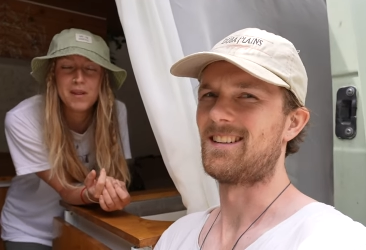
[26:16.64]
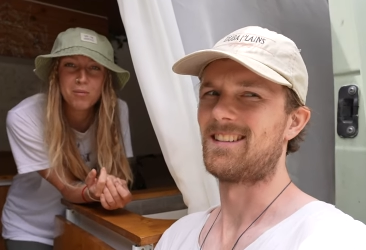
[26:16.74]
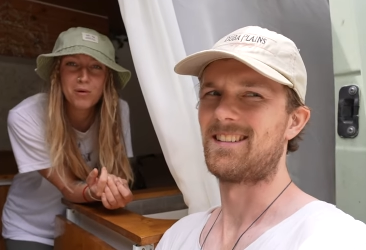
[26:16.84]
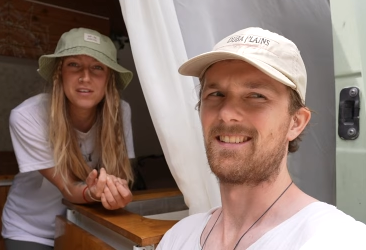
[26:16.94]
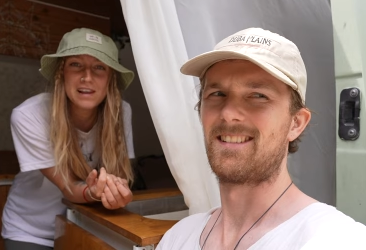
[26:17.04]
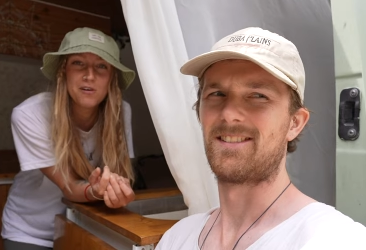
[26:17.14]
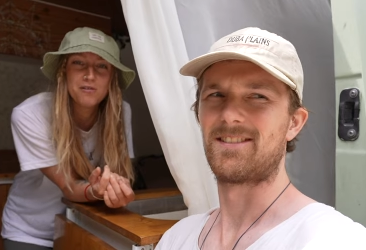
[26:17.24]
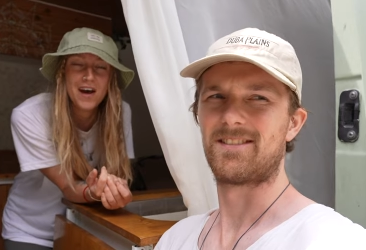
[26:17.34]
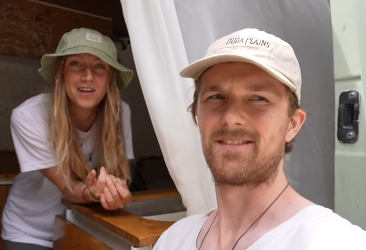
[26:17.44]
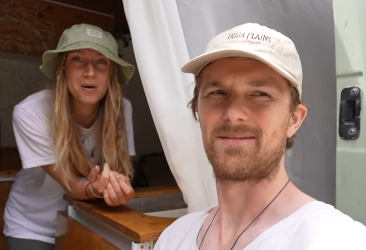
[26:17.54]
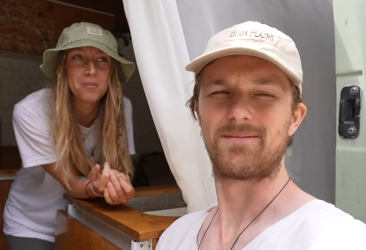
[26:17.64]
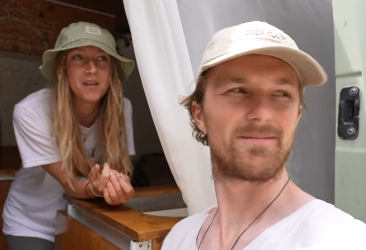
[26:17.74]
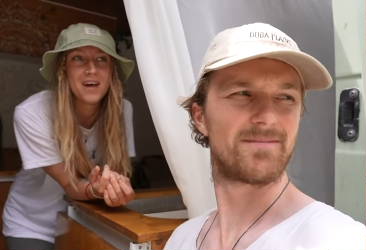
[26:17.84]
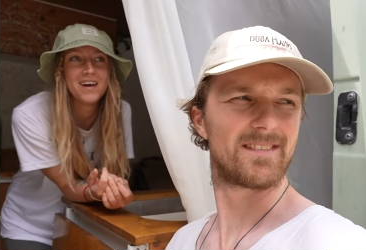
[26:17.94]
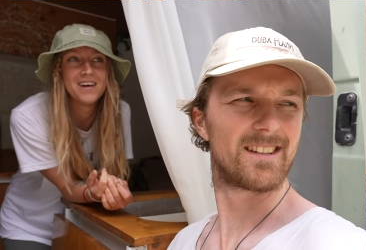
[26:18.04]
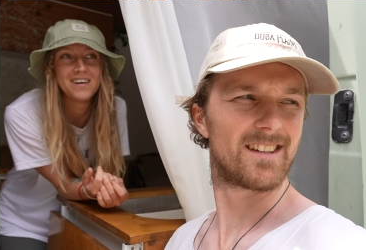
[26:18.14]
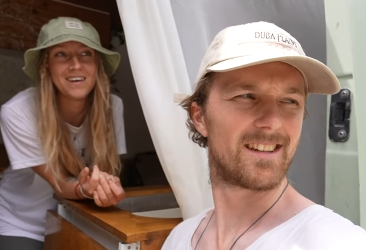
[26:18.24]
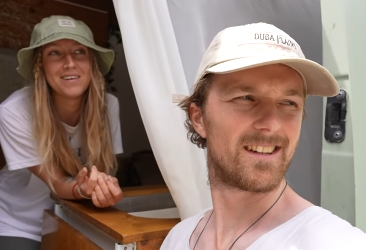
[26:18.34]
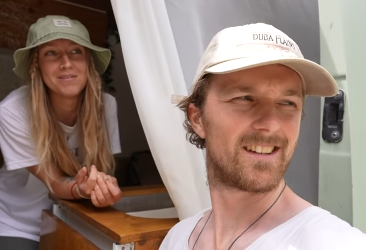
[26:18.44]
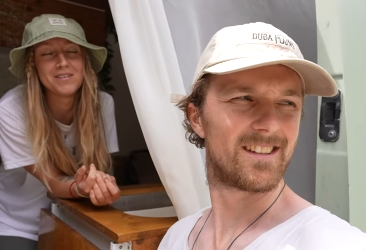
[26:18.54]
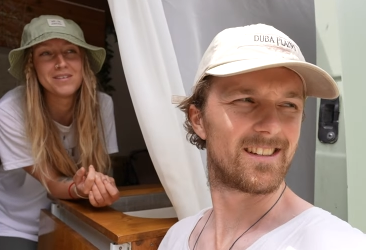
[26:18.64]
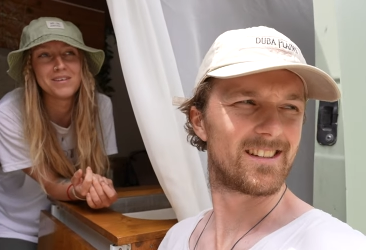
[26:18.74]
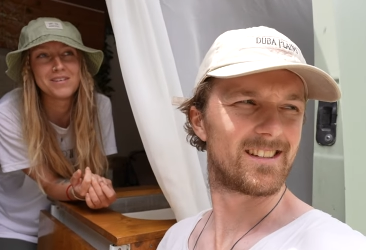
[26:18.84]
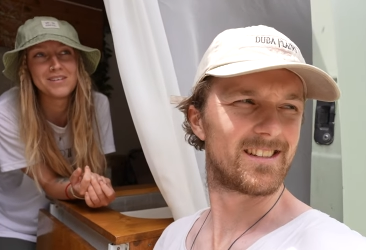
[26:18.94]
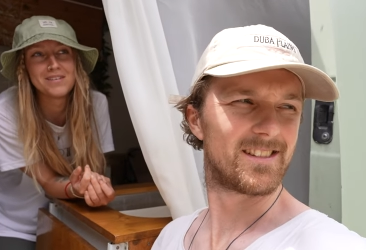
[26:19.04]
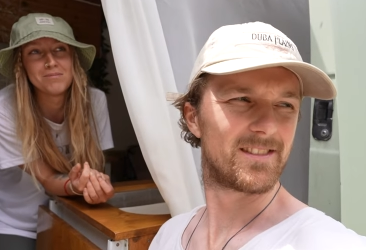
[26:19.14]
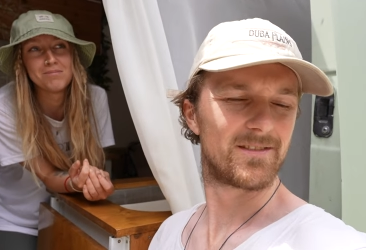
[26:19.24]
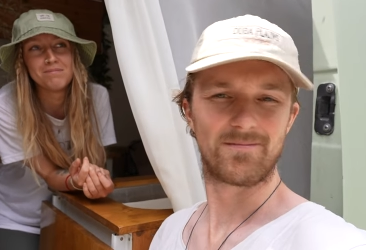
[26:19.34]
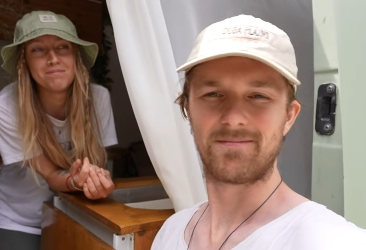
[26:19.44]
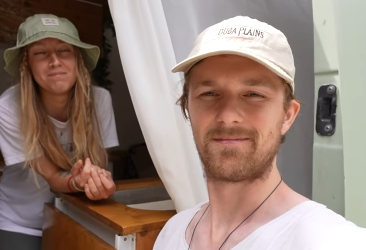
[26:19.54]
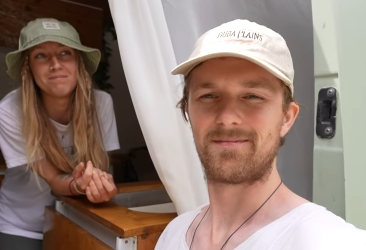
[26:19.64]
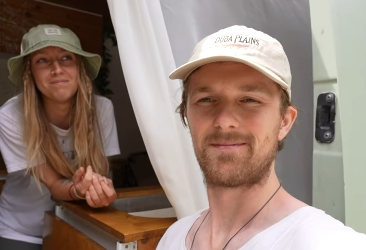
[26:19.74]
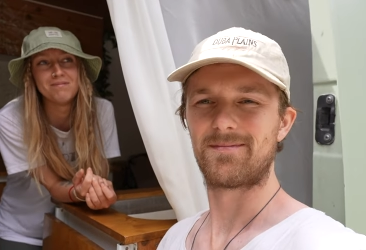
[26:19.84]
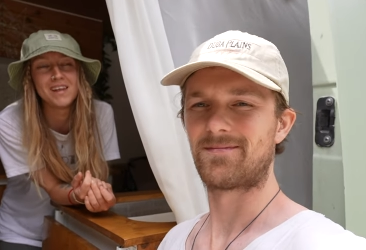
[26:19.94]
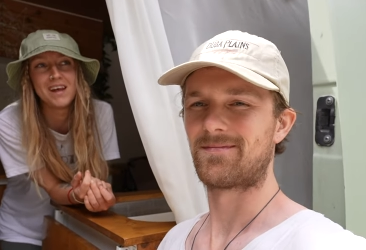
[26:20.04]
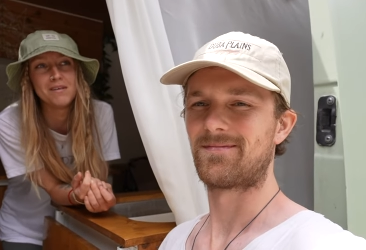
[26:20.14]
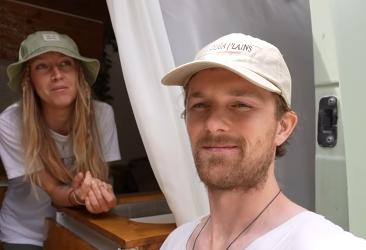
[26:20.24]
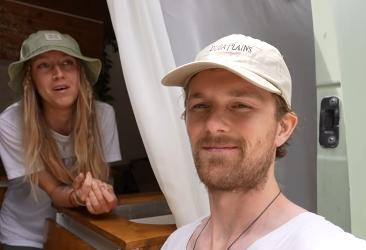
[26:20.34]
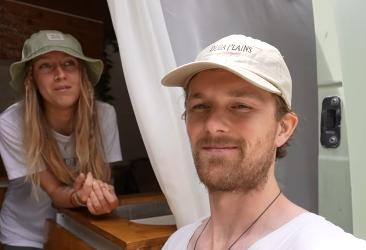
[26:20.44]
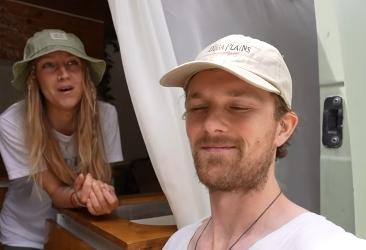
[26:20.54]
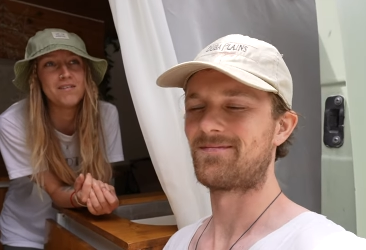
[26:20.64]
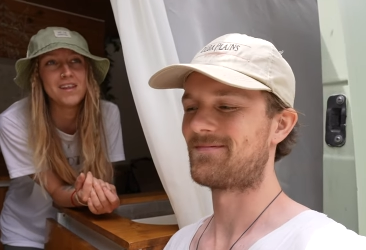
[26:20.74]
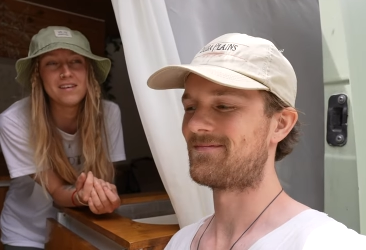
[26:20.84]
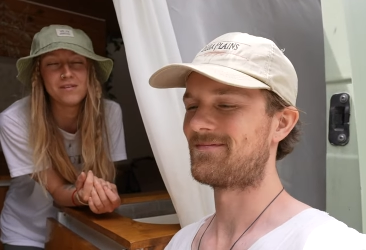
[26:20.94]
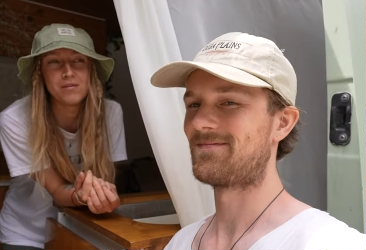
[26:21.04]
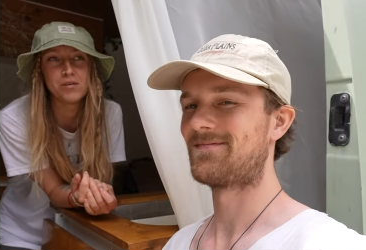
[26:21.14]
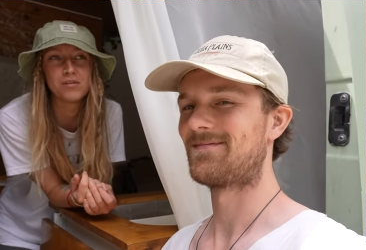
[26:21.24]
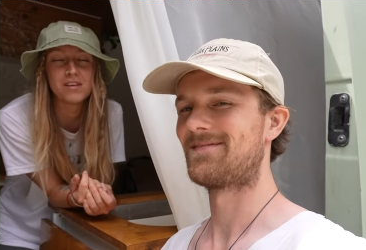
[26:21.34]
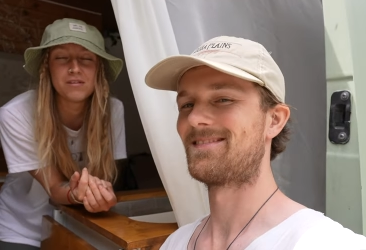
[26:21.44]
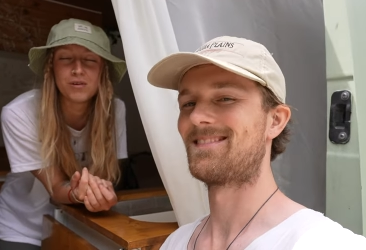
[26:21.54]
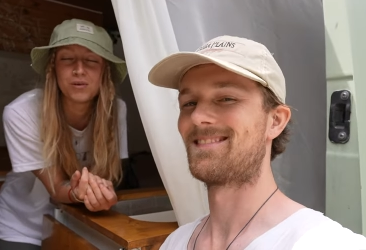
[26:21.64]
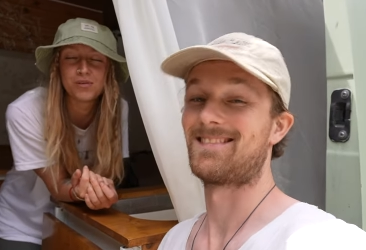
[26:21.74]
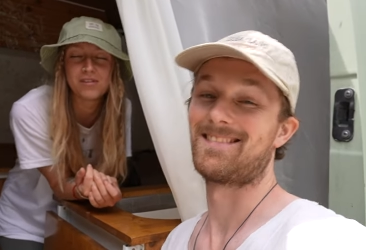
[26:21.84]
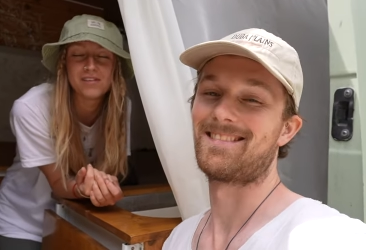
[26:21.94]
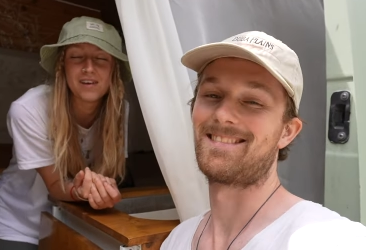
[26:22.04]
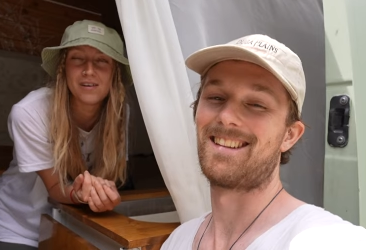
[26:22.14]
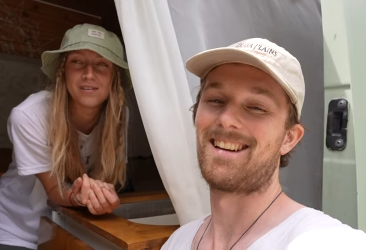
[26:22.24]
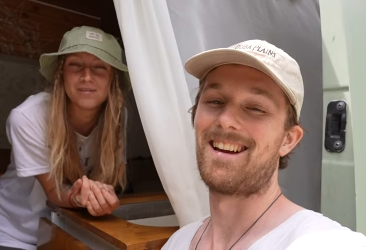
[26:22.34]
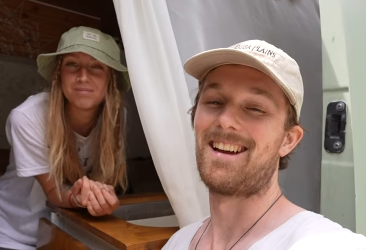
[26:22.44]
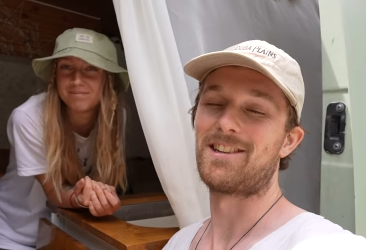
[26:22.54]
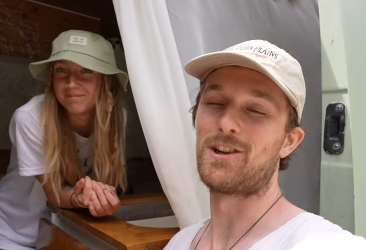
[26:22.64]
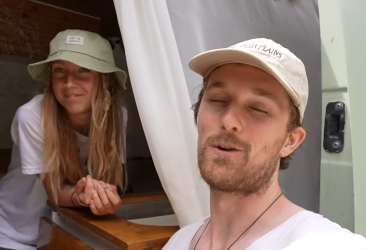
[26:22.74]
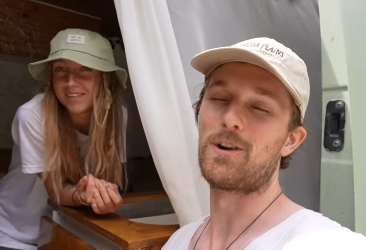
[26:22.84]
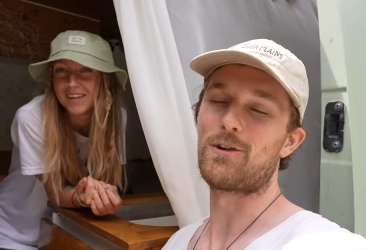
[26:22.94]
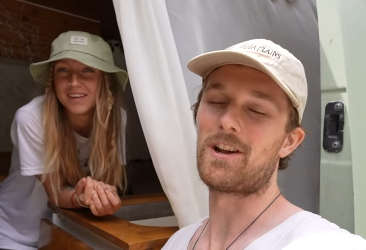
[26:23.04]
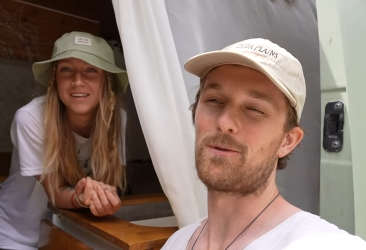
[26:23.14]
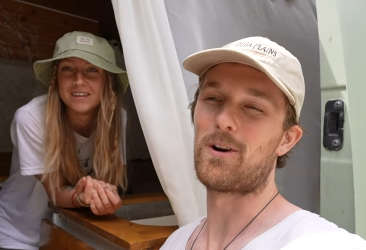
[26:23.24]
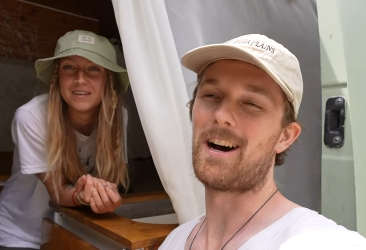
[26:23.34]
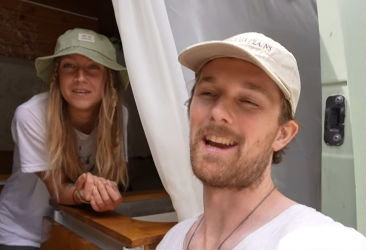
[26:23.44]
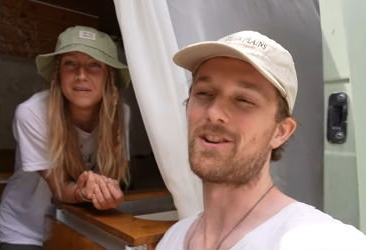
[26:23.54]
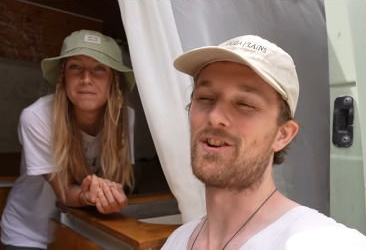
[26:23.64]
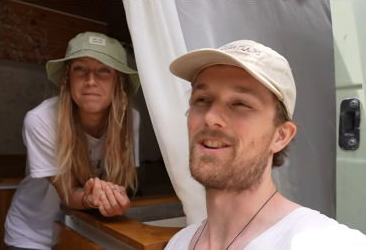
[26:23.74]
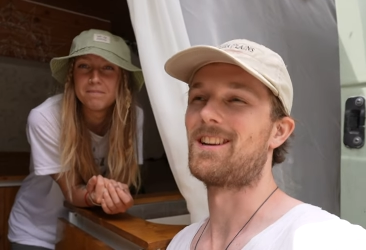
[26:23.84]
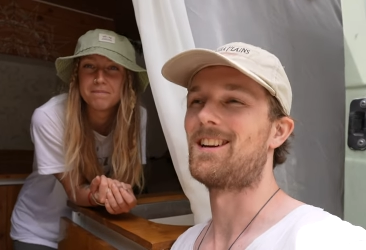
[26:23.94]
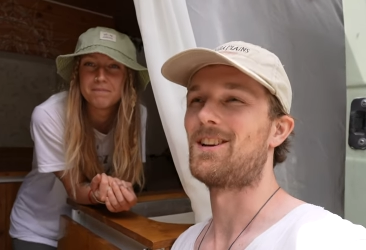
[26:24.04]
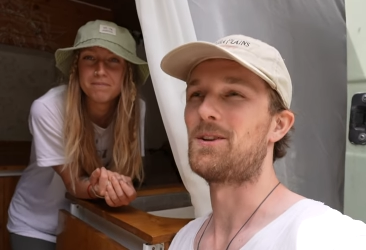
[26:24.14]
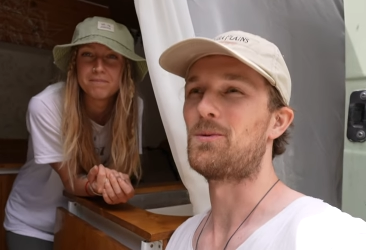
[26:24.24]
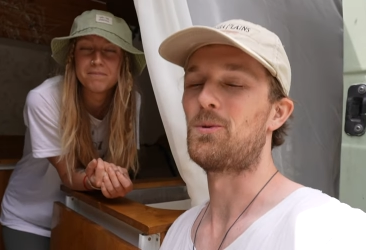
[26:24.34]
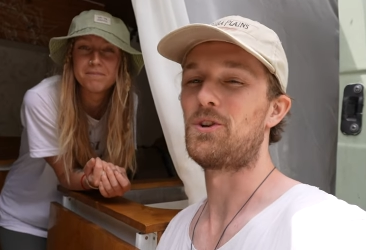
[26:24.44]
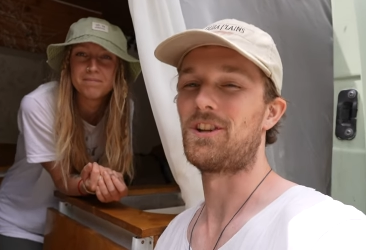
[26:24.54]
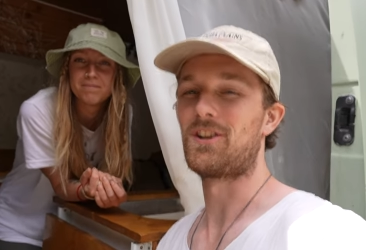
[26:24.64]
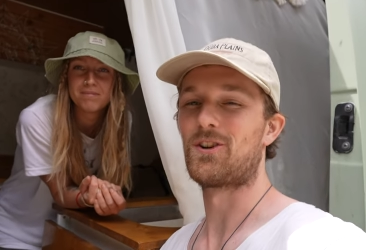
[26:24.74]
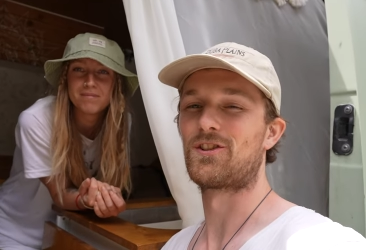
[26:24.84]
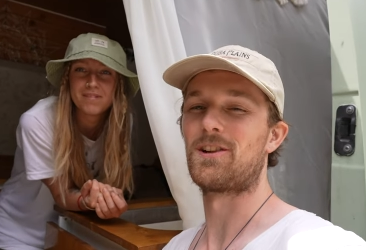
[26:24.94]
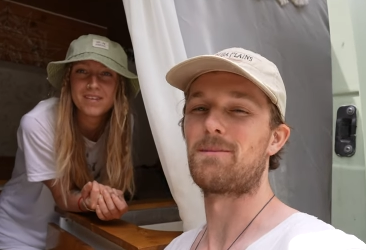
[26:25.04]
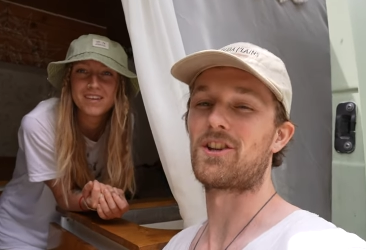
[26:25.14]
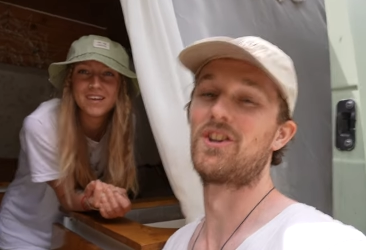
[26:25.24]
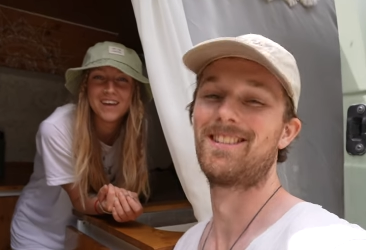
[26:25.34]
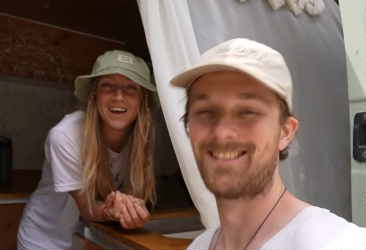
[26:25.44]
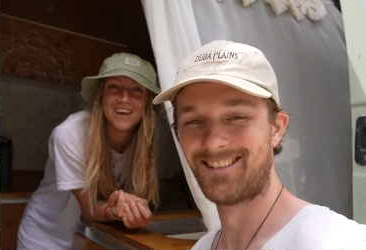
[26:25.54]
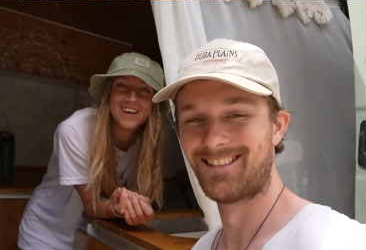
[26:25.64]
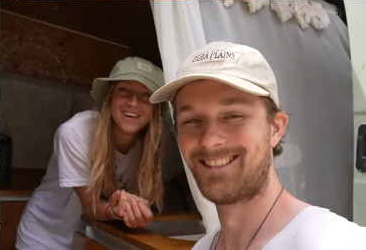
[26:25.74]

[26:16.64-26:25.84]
Speaker 1: there was a little van up there. Um, it's just, yeah, but whatever, that's the rules, the rules, so.
Speaker 2: Still an incredible hike, just wish it didn't cost so much.
Speaker 1: Yeah.